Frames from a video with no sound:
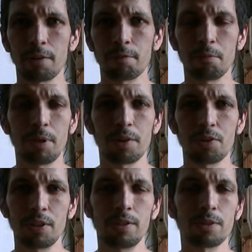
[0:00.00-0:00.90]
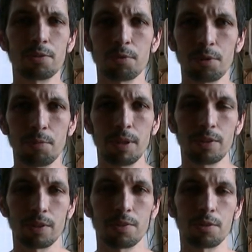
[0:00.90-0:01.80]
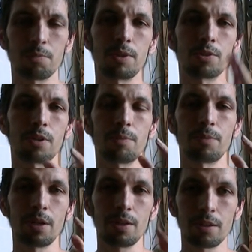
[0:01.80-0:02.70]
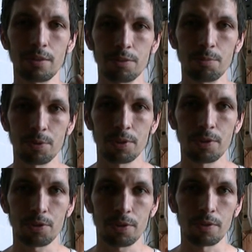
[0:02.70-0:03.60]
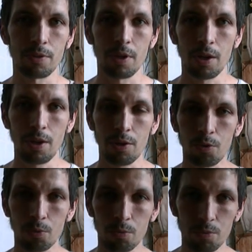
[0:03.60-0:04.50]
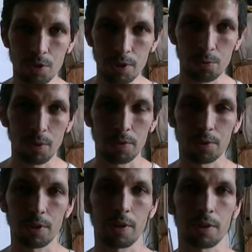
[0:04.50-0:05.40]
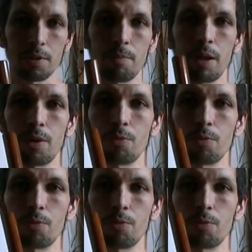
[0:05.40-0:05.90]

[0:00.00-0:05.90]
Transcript: for Banshiki doesn't really make sense to me, so I'm not 100% certain just what they're talking about.